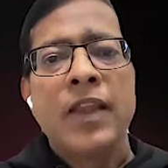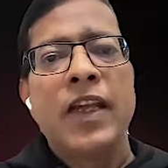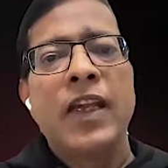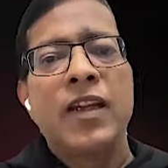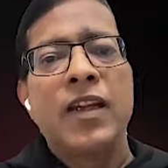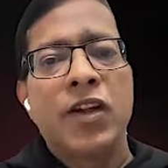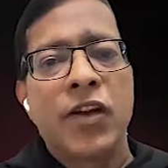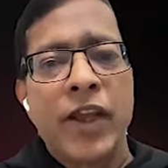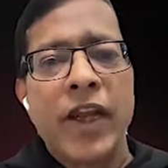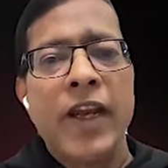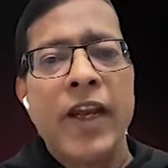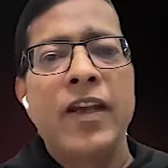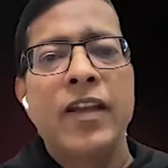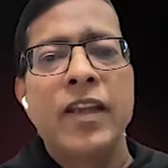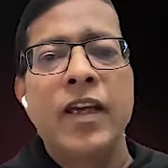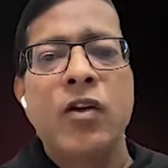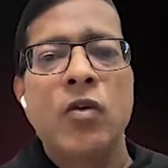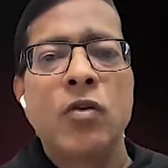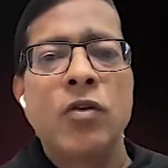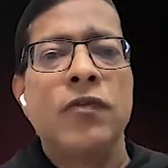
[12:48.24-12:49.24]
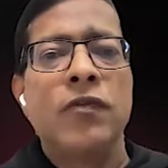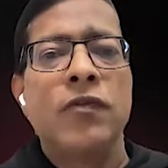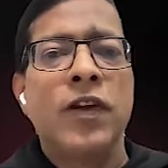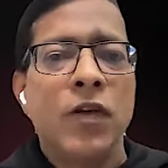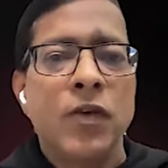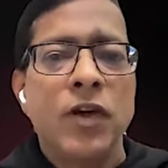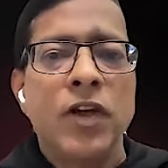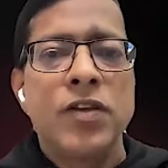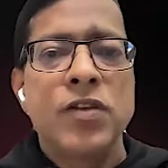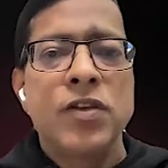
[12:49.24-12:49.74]
they can create their own
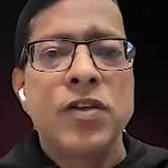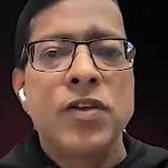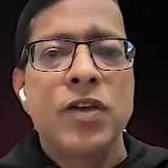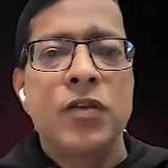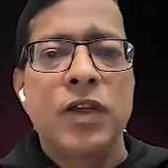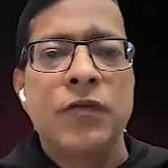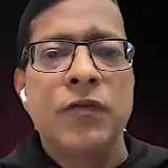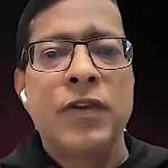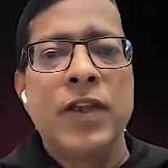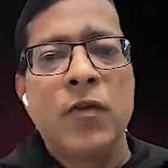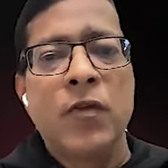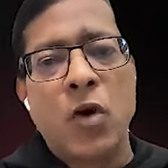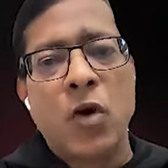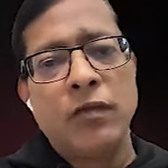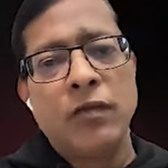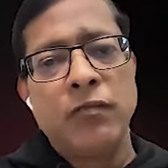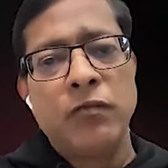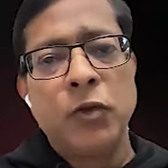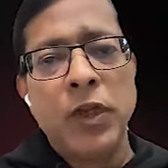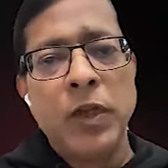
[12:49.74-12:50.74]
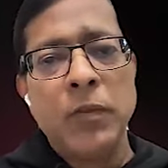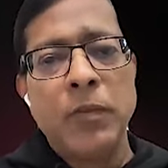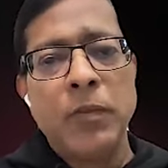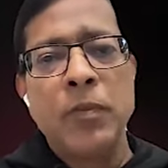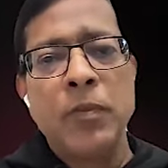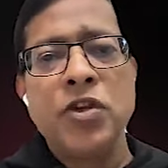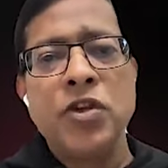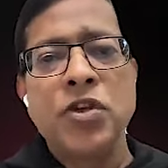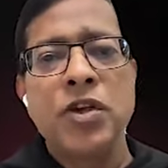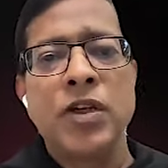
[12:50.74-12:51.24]
flavors. If they want fully
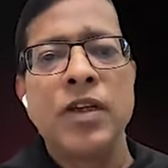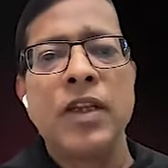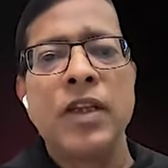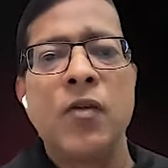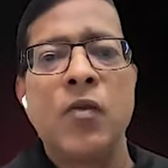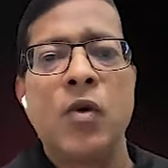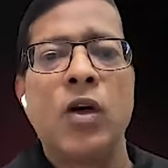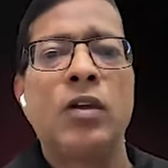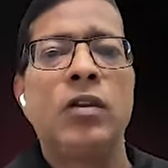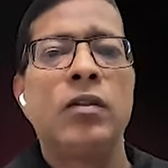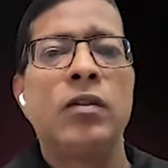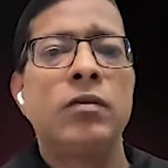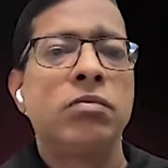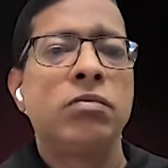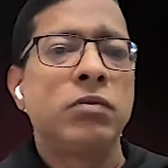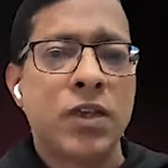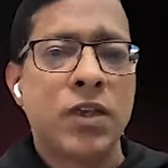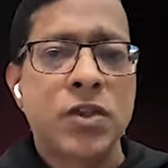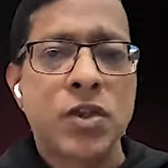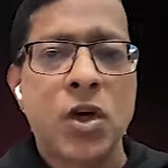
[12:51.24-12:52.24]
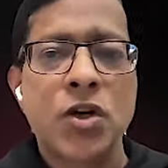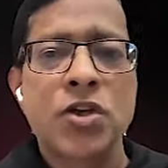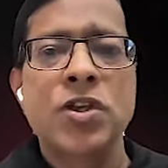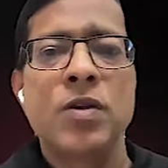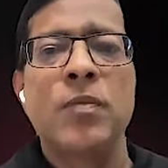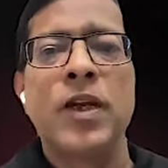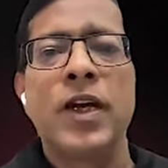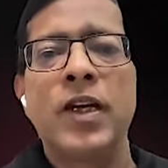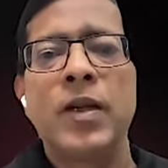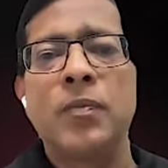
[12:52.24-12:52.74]
permission, they want
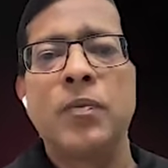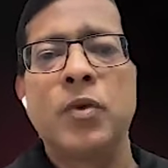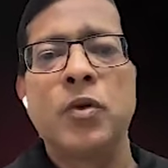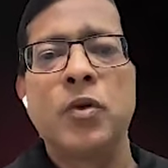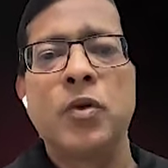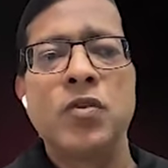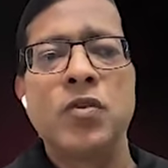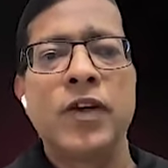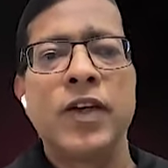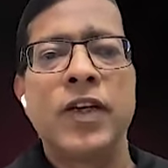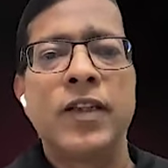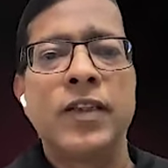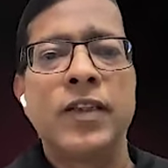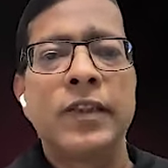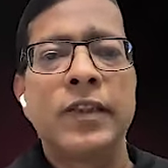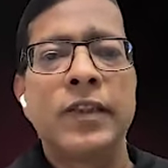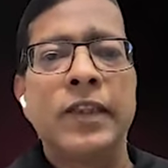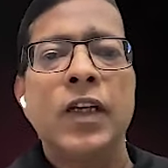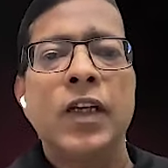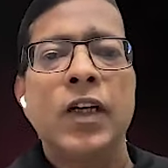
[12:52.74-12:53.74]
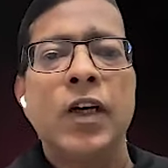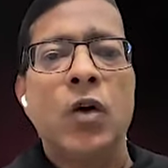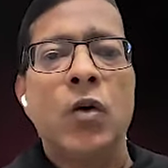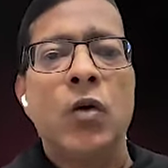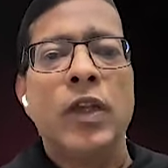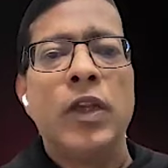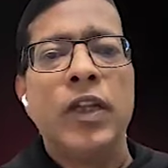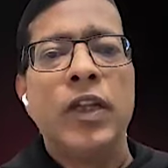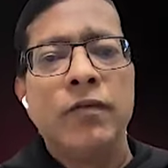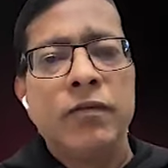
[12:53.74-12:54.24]
consortium-led approach where
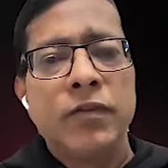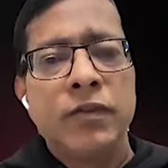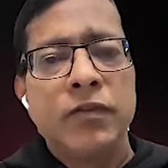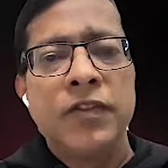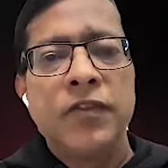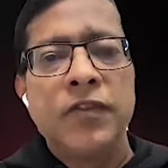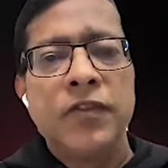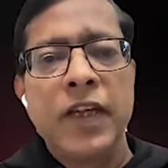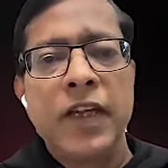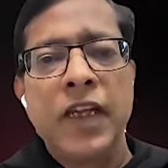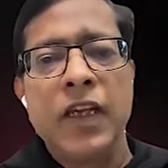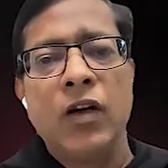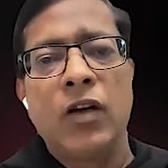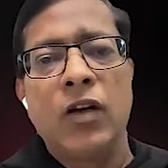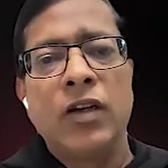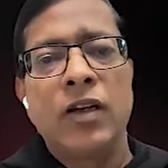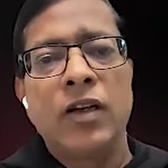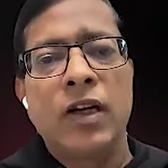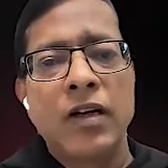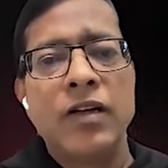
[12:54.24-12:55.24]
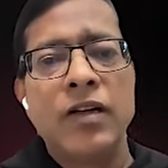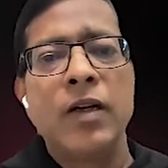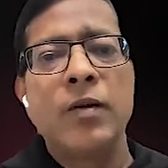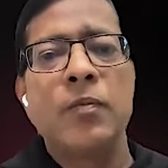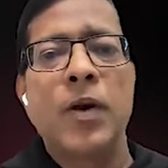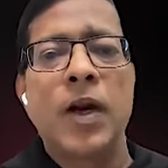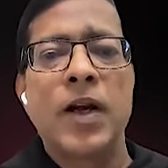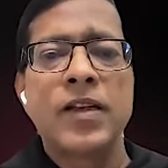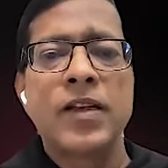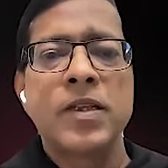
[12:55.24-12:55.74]
only 50 or
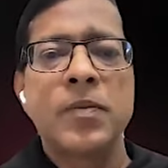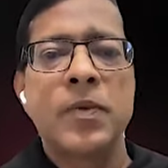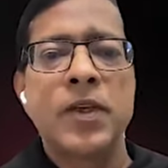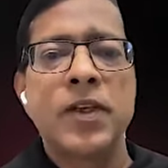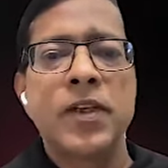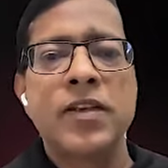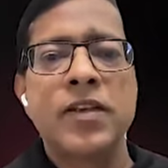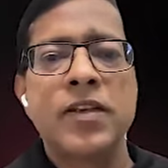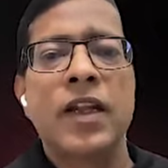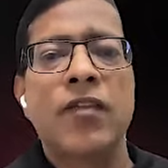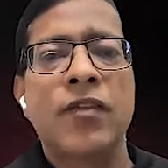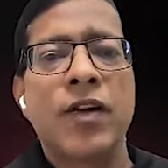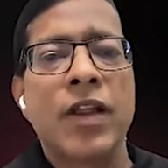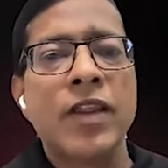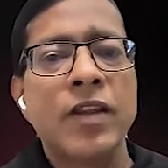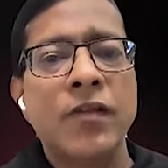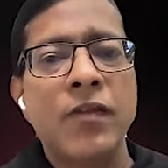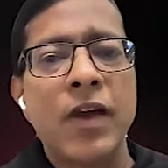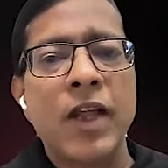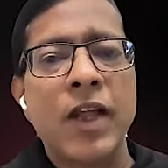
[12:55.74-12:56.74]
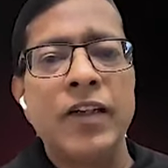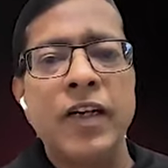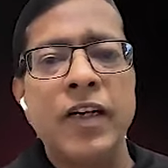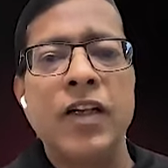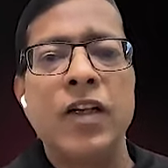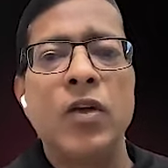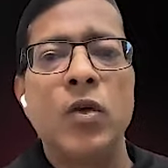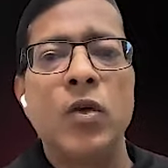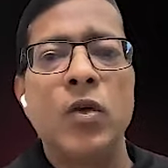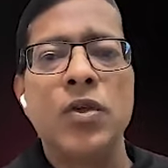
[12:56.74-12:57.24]
100 participants can run the
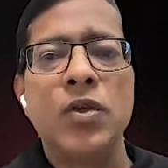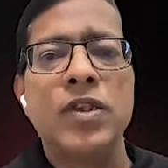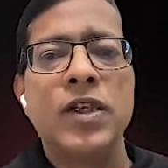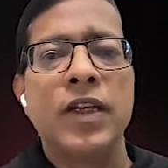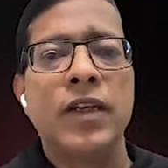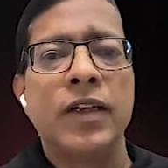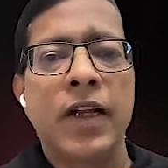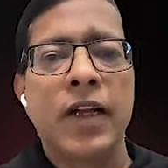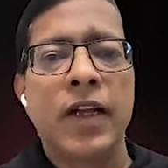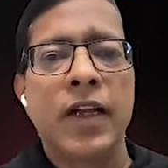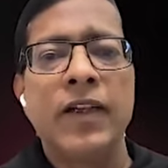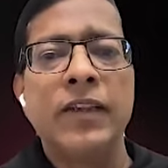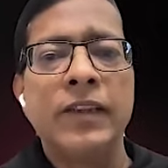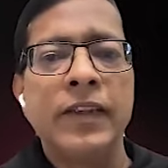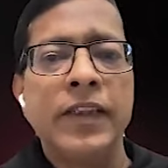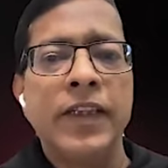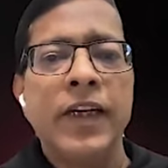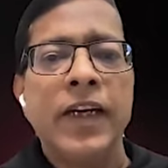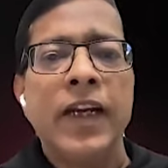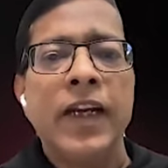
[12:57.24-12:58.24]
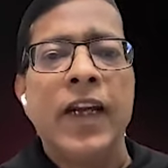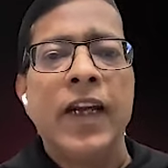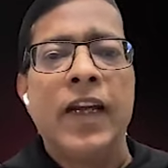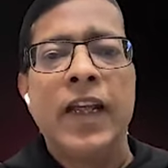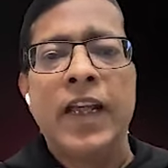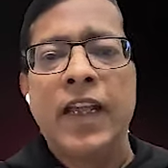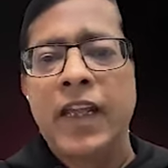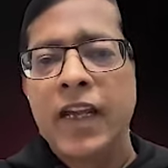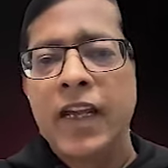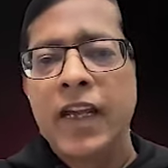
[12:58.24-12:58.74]
validator nodes and
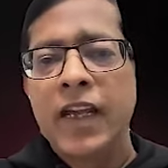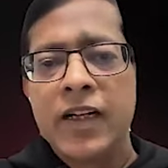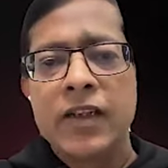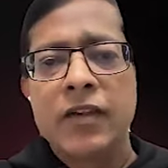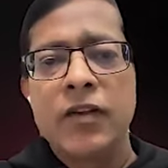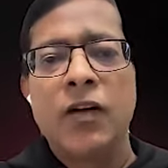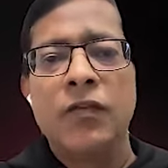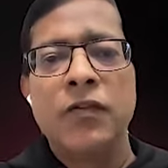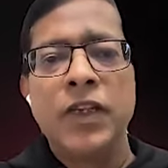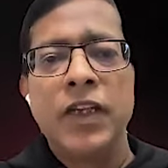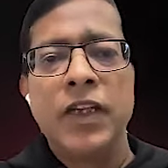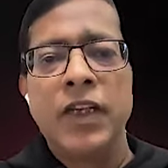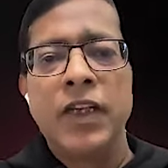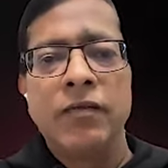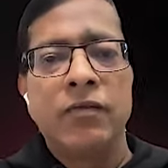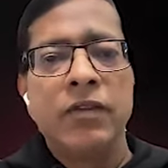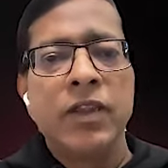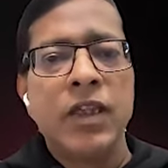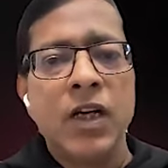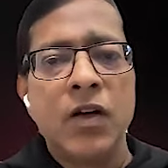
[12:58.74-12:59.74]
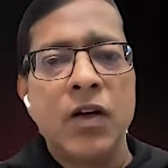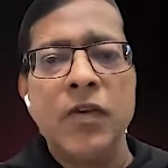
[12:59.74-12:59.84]
take care of the